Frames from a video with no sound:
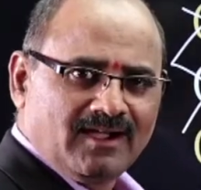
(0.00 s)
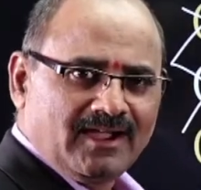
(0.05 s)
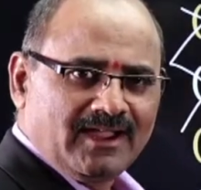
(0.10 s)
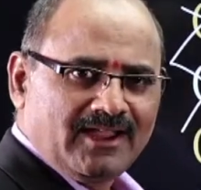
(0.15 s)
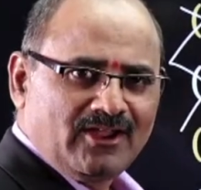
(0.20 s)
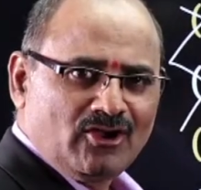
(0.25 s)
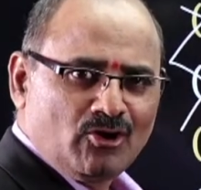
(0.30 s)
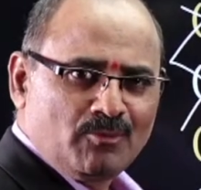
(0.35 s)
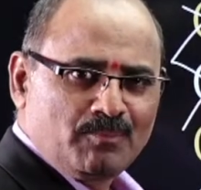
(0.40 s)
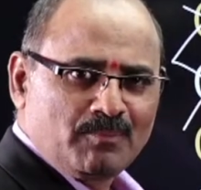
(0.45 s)

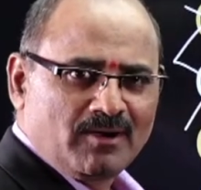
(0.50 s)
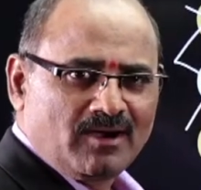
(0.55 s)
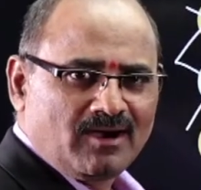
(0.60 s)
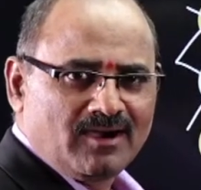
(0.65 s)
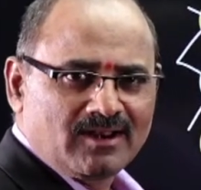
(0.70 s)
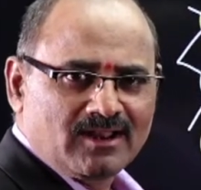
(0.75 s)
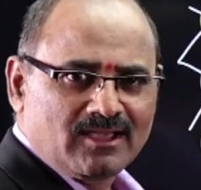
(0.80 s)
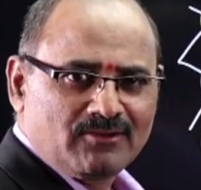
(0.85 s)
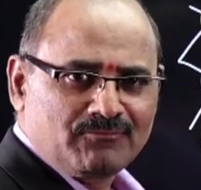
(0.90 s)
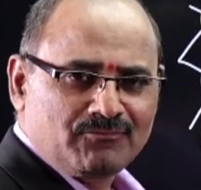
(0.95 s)
I hope
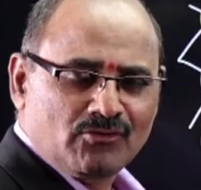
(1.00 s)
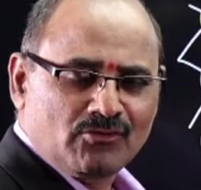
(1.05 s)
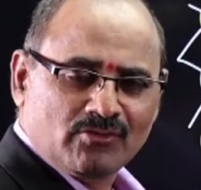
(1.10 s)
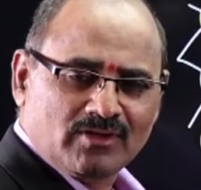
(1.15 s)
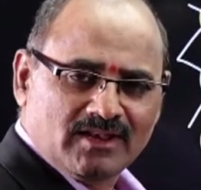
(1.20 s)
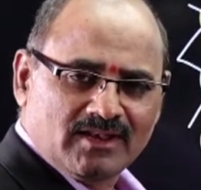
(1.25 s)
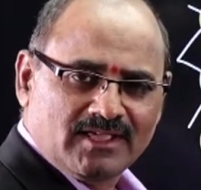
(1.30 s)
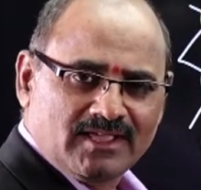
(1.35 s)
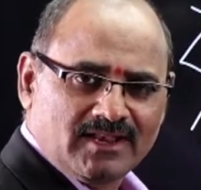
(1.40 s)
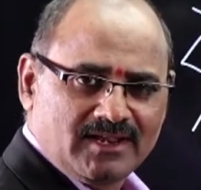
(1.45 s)
all of you
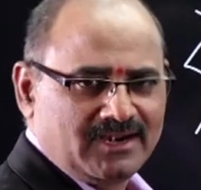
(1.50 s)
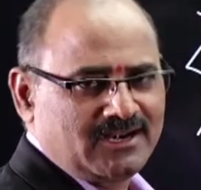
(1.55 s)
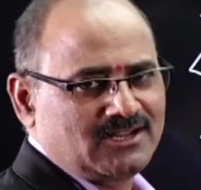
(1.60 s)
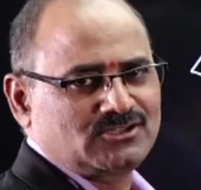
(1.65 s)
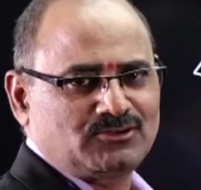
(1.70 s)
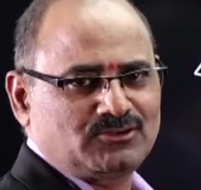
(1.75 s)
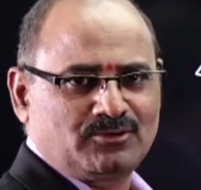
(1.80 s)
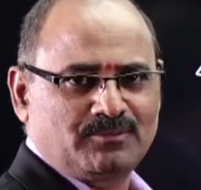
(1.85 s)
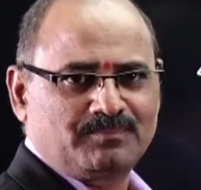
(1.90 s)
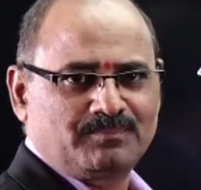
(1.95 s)
clearly
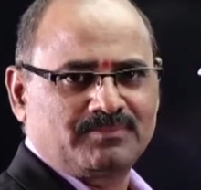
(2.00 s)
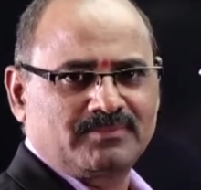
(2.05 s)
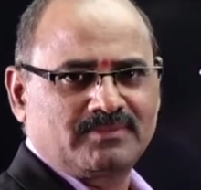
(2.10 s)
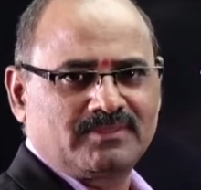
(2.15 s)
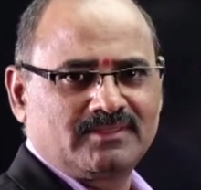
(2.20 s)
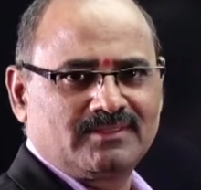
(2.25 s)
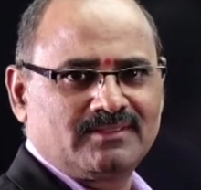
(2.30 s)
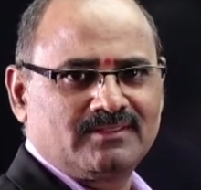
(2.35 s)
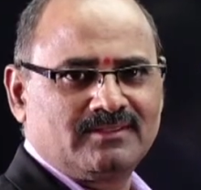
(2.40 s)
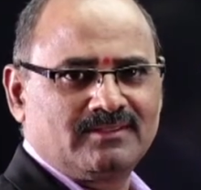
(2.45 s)
understood.
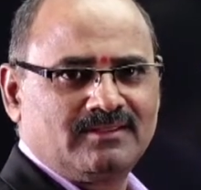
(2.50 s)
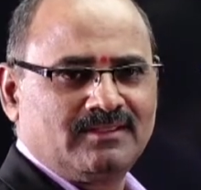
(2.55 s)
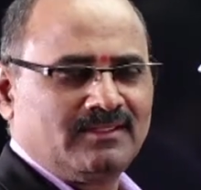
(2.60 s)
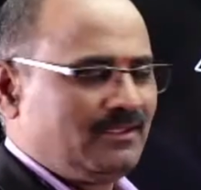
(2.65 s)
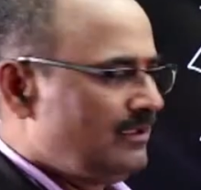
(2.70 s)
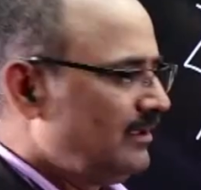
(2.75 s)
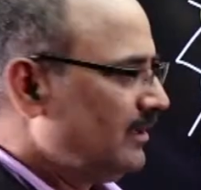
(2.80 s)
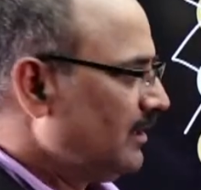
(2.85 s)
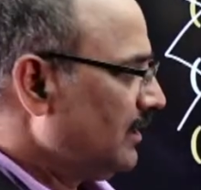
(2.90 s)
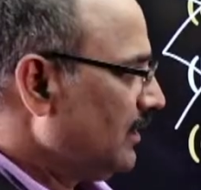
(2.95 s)

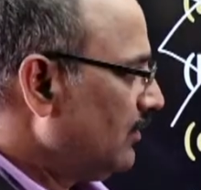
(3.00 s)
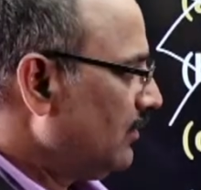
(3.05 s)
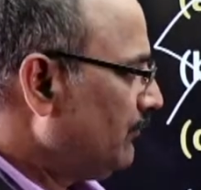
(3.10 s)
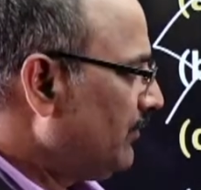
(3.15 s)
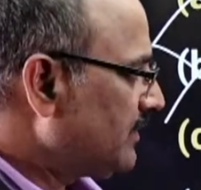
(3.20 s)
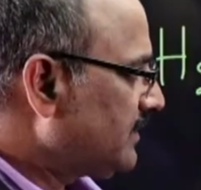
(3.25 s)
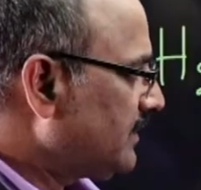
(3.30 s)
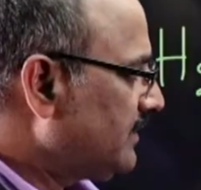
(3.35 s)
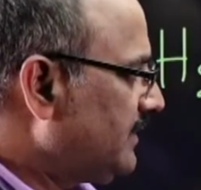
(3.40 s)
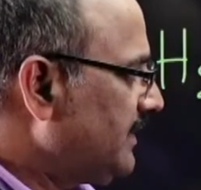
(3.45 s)

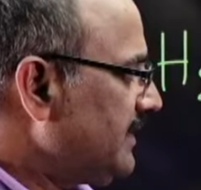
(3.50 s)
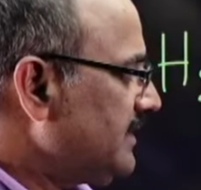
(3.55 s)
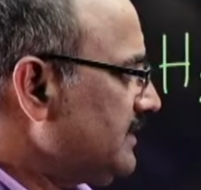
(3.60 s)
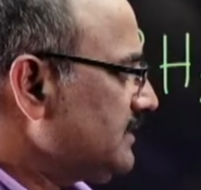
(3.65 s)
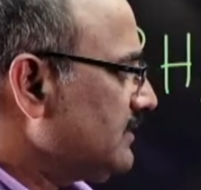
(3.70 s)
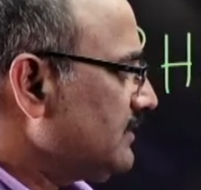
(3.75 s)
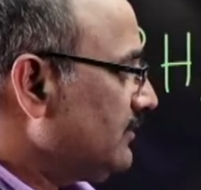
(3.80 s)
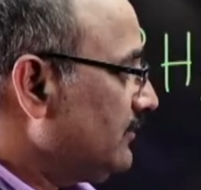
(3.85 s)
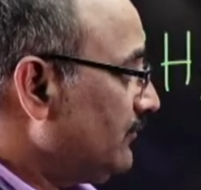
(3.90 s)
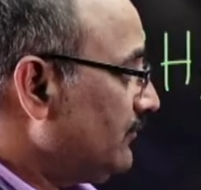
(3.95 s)
With
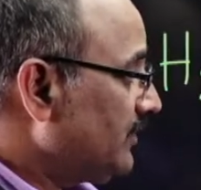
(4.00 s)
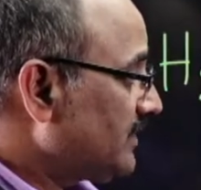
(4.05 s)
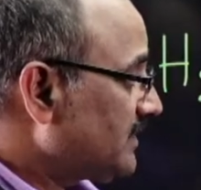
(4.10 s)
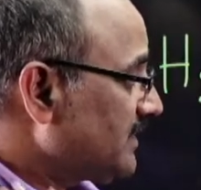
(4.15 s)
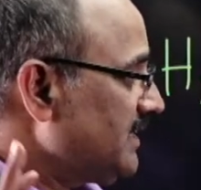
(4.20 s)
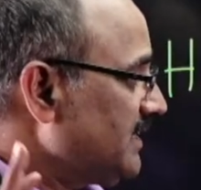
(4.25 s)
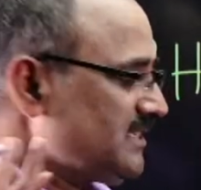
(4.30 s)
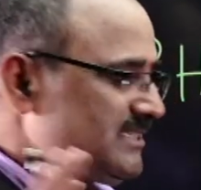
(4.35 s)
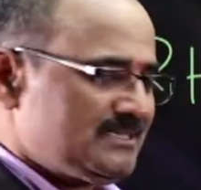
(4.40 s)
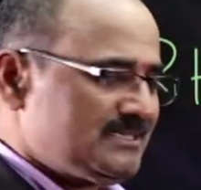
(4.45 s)

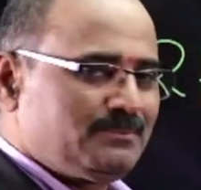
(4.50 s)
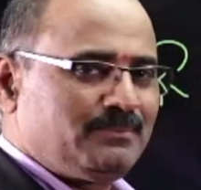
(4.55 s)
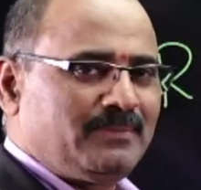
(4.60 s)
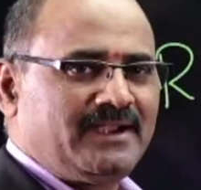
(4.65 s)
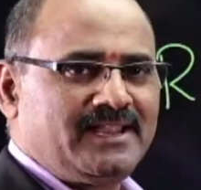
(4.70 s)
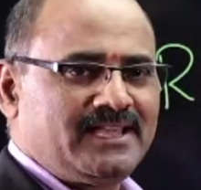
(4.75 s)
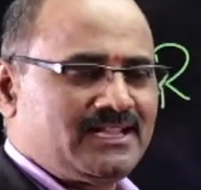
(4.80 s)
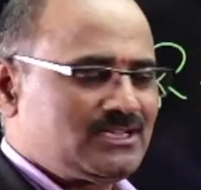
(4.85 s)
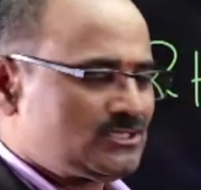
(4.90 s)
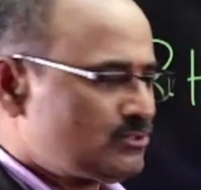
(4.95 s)
this,
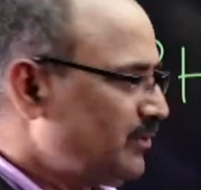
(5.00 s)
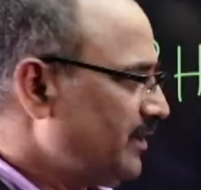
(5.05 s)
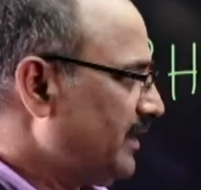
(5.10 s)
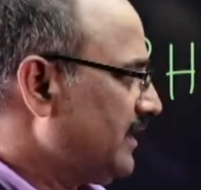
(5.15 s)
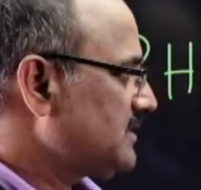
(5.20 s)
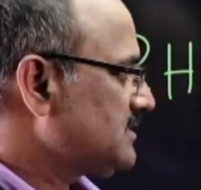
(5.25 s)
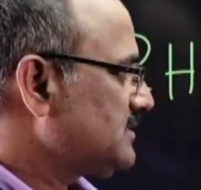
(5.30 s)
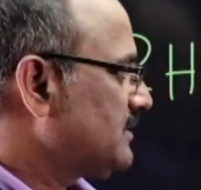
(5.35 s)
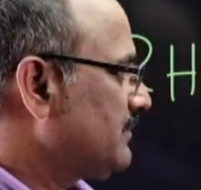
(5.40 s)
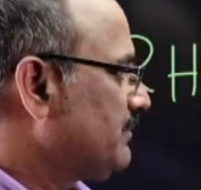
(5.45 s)
my dear
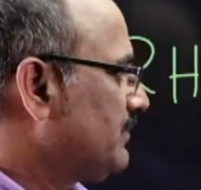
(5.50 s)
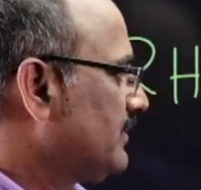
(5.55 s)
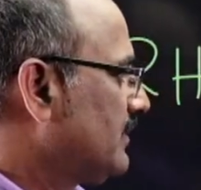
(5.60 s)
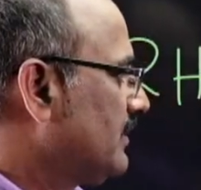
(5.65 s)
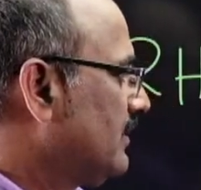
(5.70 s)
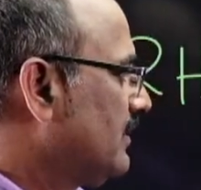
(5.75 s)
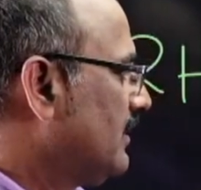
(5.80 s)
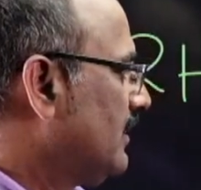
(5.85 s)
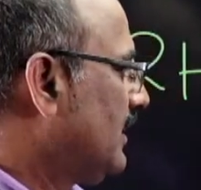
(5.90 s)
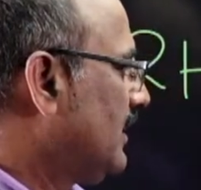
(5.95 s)
students,
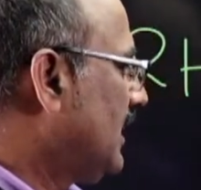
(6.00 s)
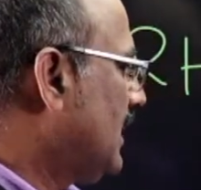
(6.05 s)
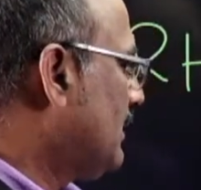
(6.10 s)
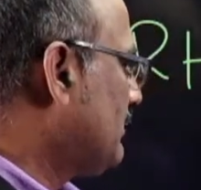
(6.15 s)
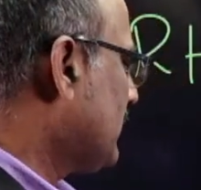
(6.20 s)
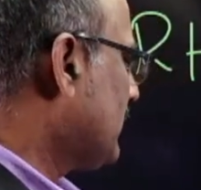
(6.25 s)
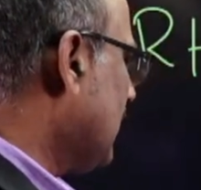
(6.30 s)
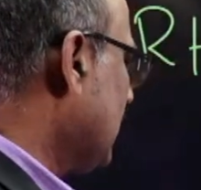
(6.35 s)
I am